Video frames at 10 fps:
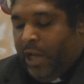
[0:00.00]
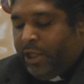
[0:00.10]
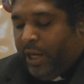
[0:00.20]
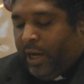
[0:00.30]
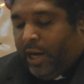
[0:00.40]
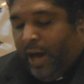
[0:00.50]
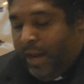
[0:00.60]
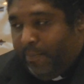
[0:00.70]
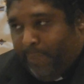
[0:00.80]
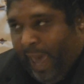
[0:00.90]
to
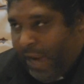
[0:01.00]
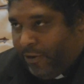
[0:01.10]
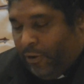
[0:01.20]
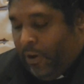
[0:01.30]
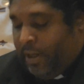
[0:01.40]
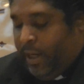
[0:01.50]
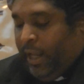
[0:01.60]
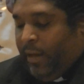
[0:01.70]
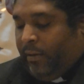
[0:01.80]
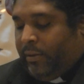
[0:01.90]
cut backdoor
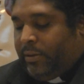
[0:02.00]
deals.